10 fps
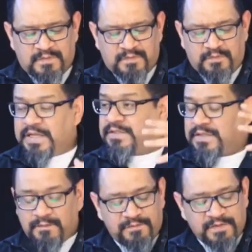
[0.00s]
Read
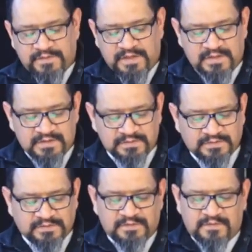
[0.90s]
Psalm fifty
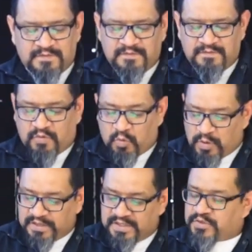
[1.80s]
for
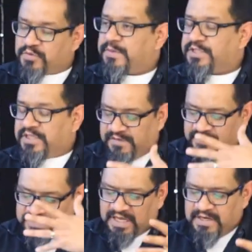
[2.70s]
one description of
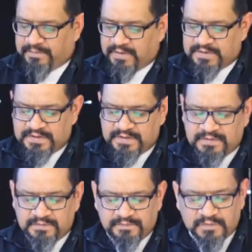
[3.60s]
this kind of person.
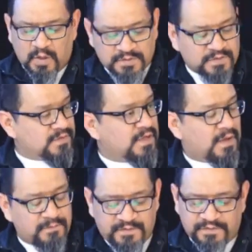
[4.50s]
Also
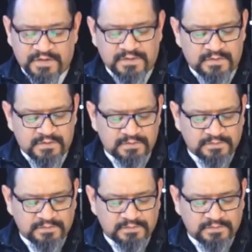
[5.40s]
Psalm fifty-two.